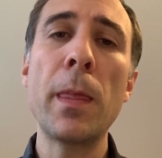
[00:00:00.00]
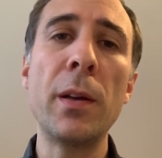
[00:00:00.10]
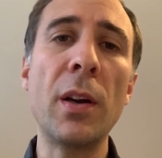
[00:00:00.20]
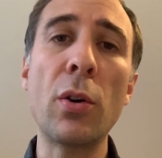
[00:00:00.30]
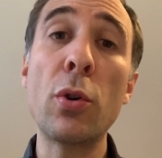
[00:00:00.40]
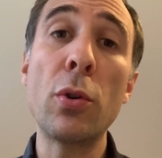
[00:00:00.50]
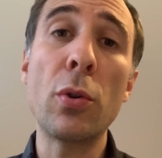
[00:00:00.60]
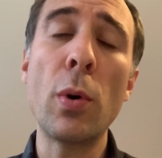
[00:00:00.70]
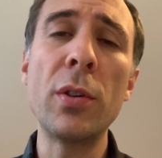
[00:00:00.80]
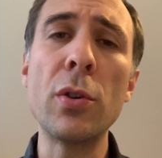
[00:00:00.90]
and our
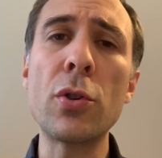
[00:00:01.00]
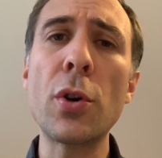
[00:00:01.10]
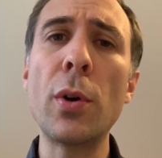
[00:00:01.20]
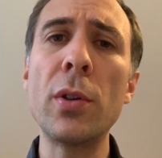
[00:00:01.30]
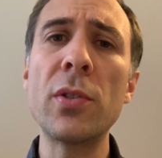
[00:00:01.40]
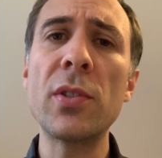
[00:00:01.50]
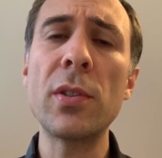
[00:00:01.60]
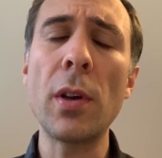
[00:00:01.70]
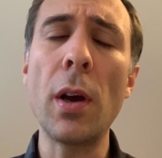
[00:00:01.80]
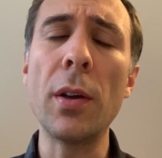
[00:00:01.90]
quality
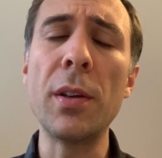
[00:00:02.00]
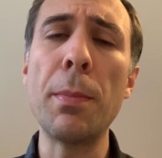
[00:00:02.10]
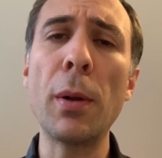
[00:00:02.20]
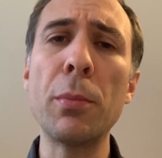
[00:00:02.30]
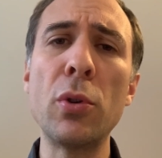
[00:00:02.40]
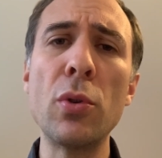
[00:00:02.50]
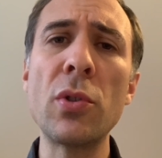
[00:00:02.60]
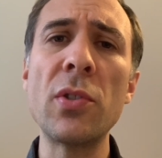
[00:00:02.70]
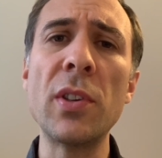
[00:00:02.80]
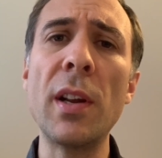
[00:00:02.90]
assurance department
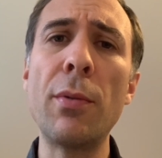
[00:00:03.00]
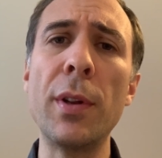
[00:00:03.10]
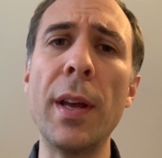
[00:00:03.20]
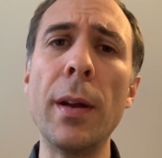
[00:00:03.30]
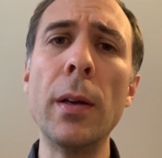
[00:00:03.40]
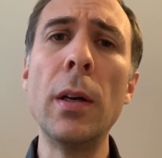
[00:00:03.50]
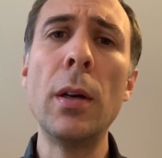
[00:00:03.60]
uses it every day.